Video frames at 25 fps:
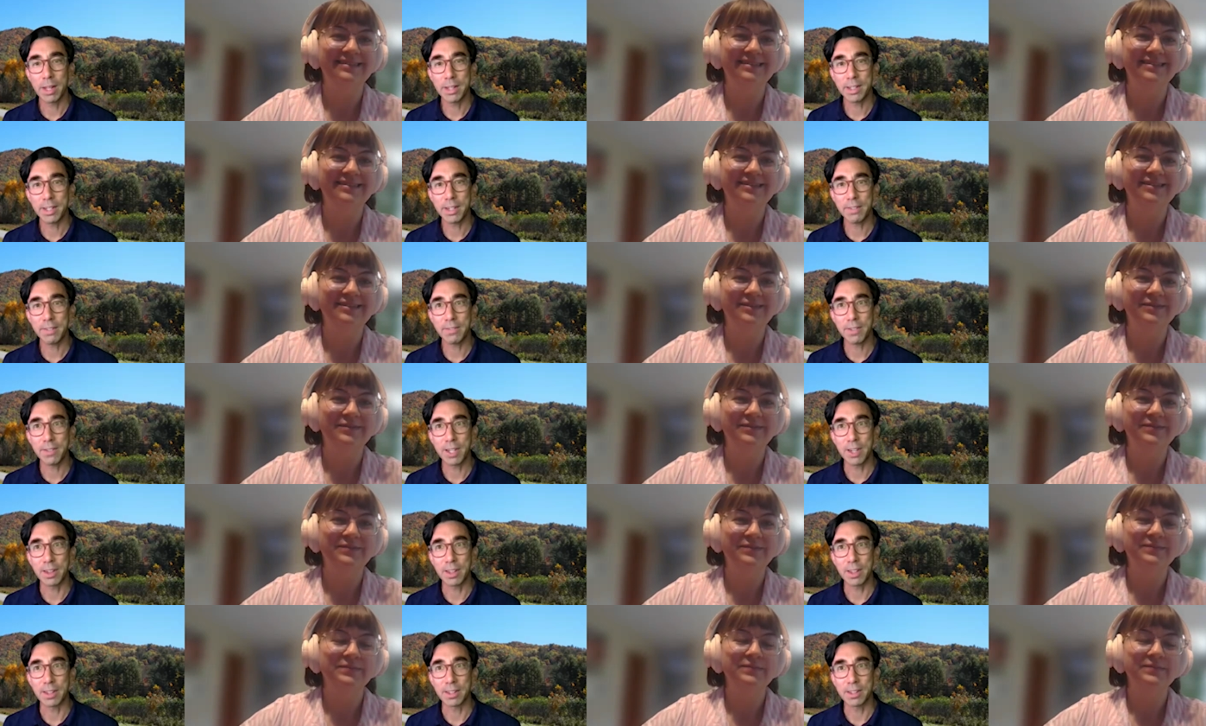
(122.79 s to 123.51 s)
Speaker 1: outside of
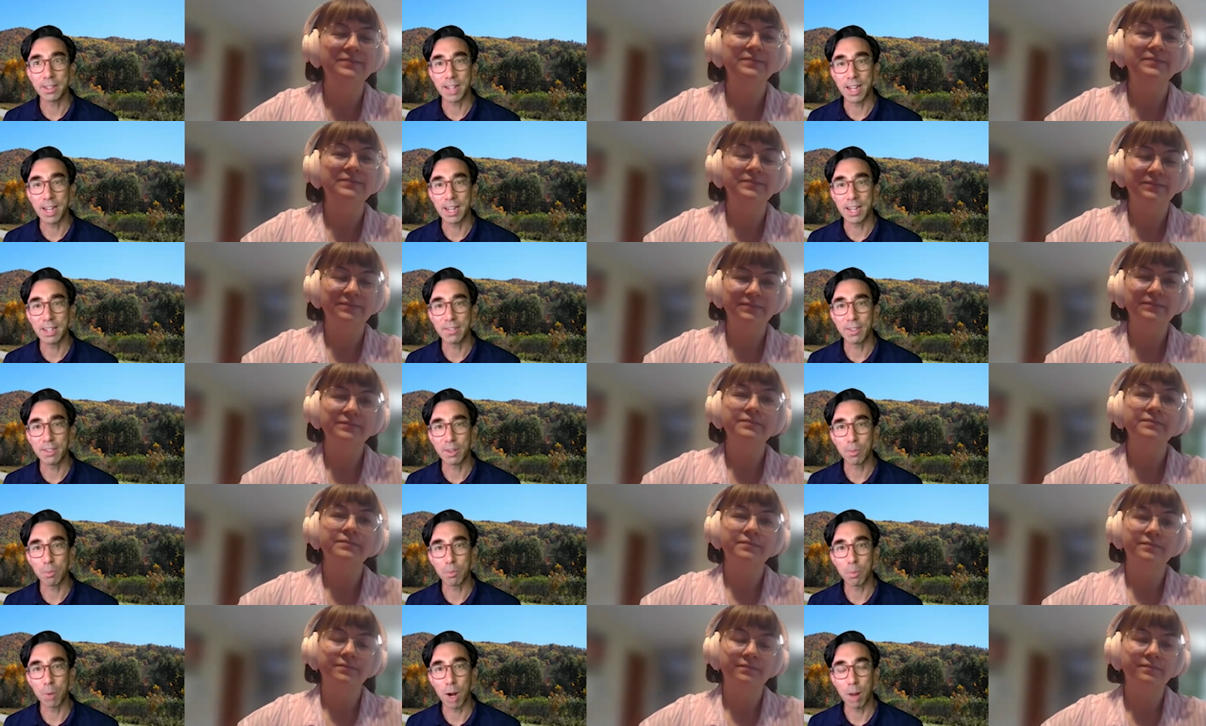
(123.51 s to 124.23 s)
you know the
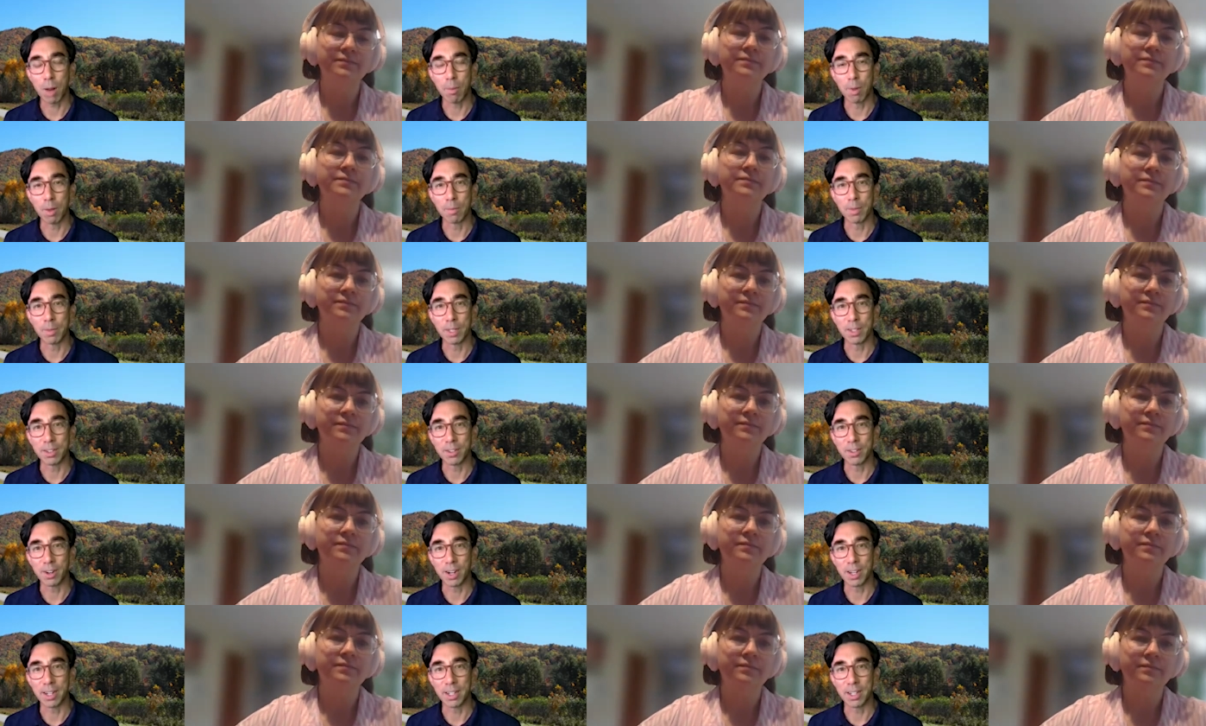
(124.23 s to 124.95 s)
scientific problems
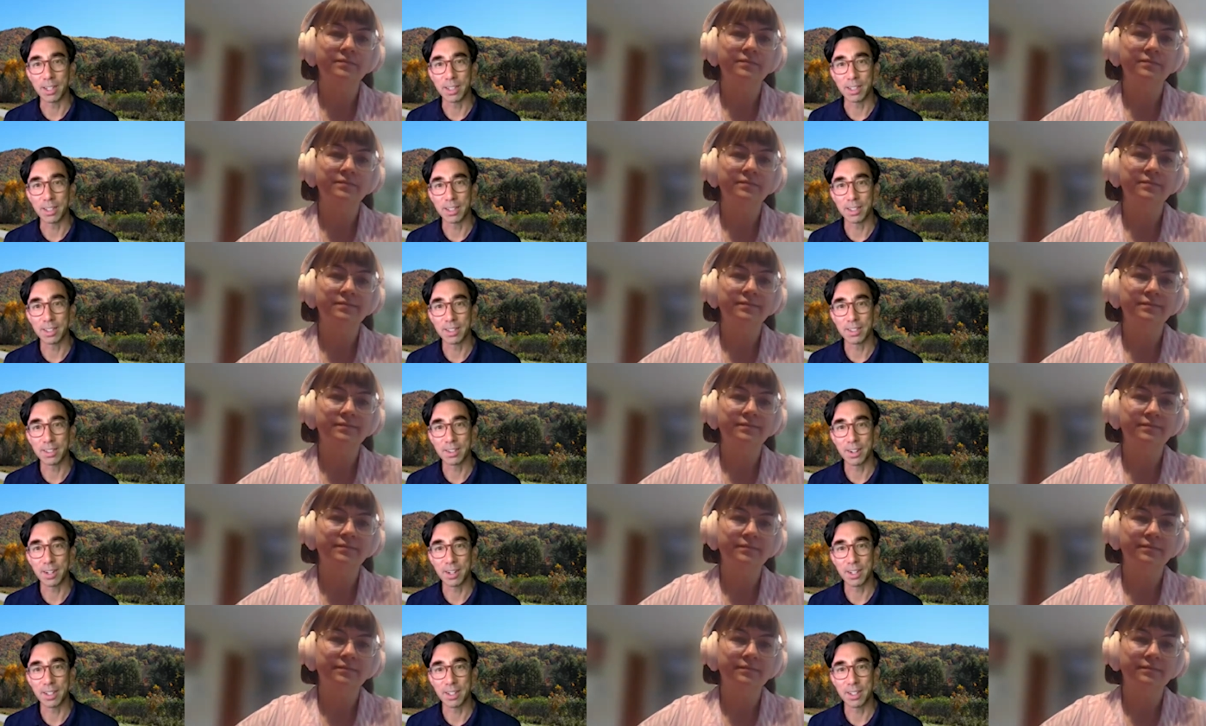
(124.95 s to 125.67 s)
and trying to
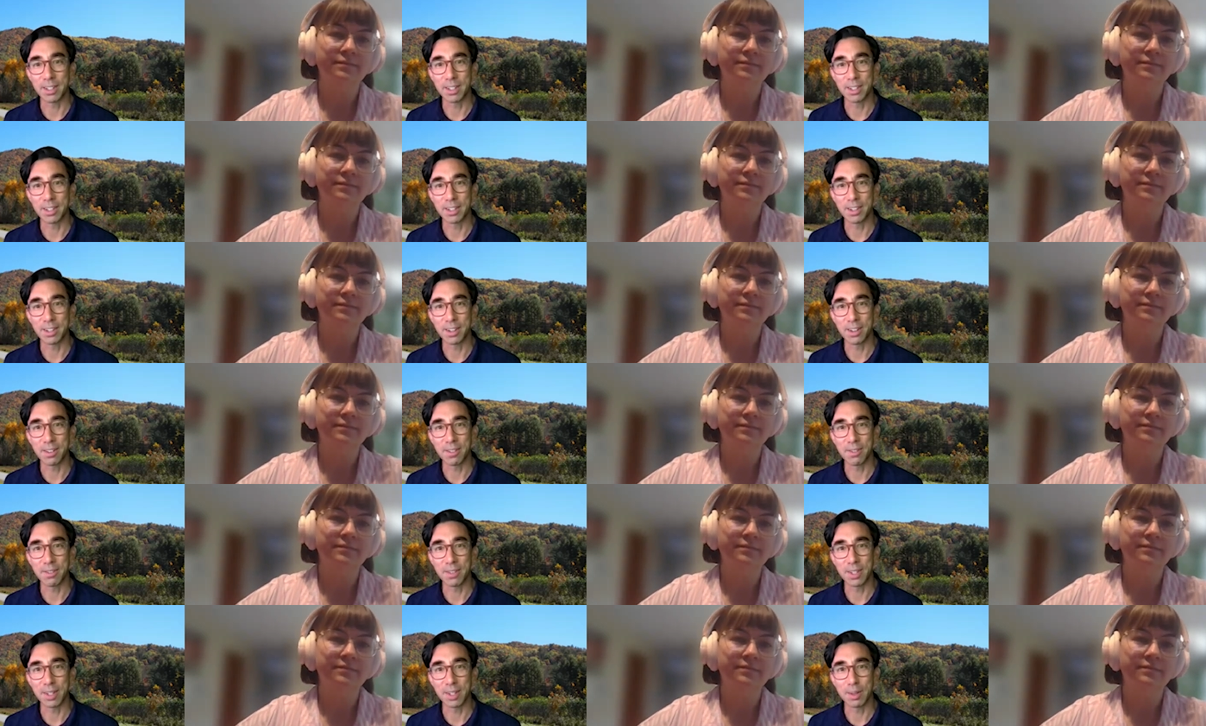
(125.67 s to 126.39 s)
trying to
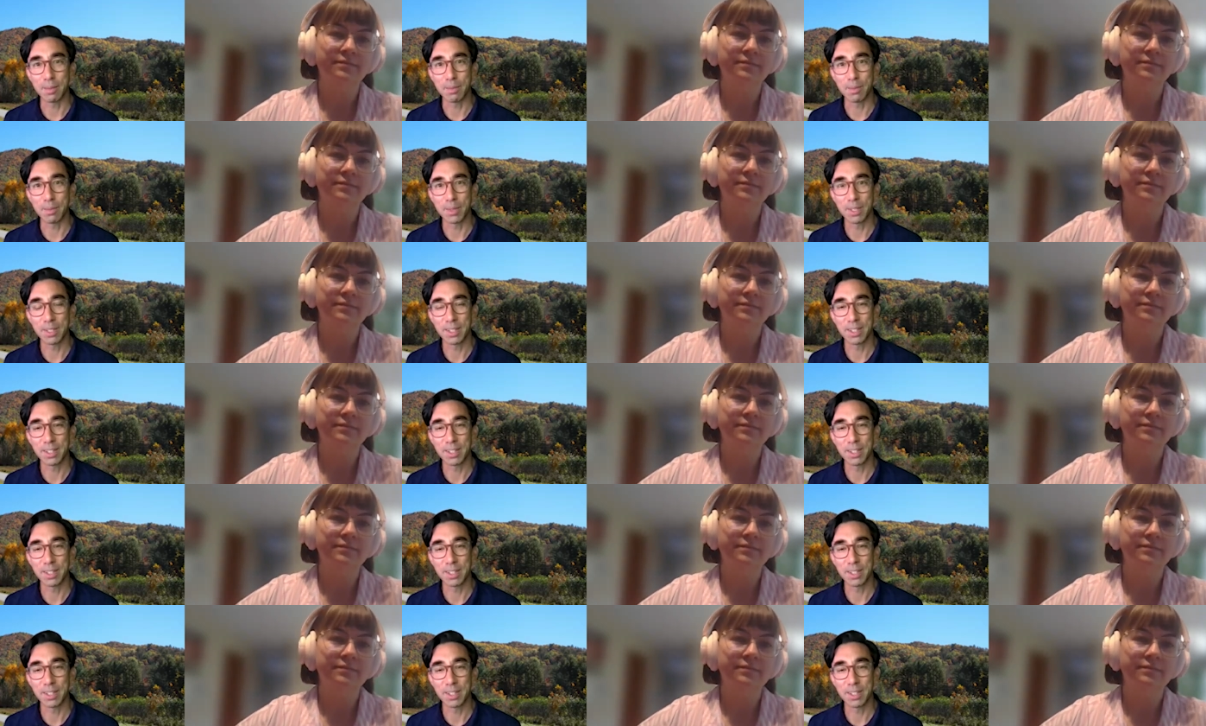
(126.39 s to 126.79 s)
solve um,